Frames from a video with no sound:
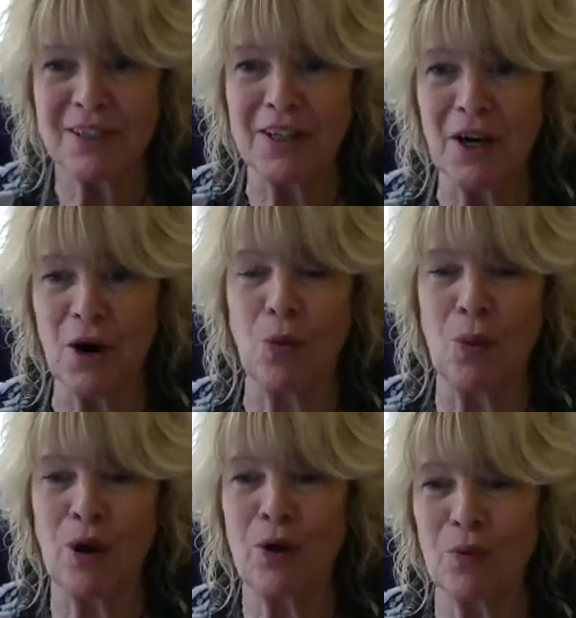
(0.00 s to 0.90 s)

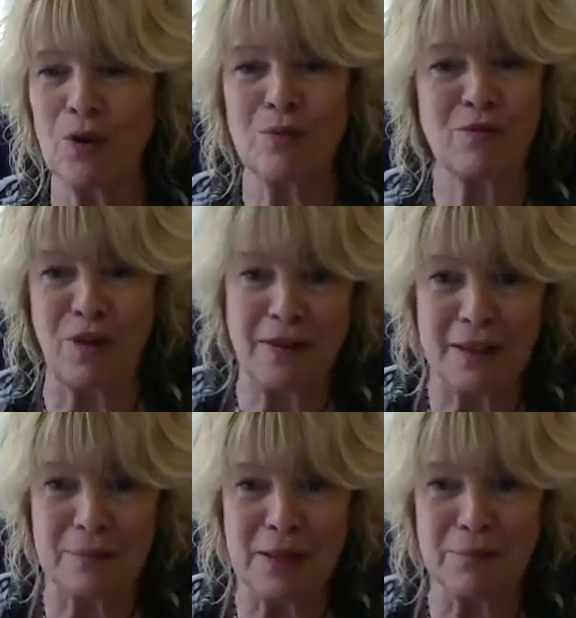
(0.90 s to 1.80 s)
We're
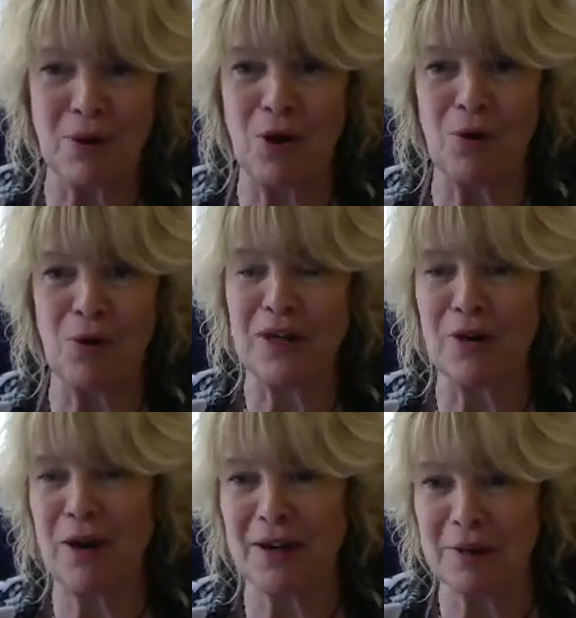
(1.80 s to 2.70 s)
friendly people. We
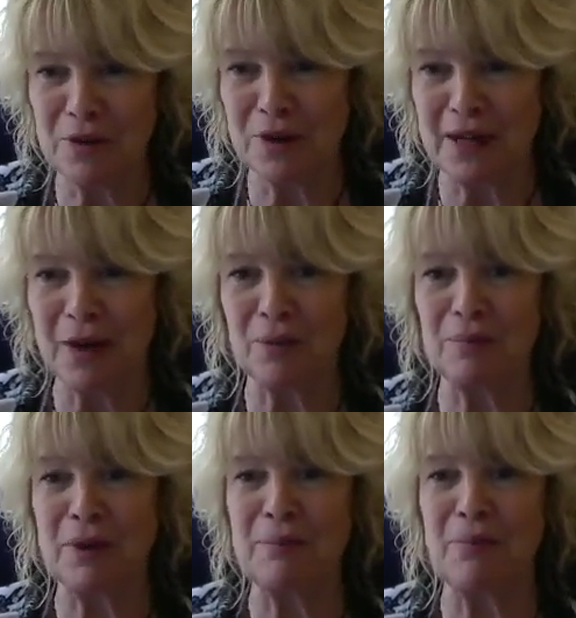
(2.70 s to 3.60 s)
know how to communicate
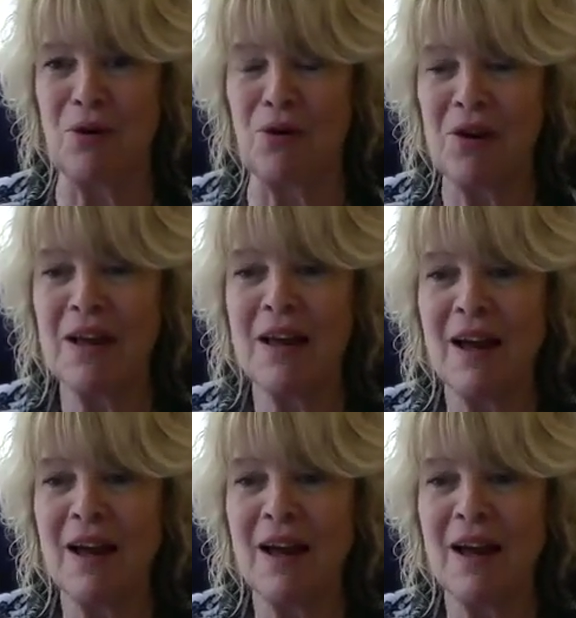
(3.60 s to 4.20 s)
with people.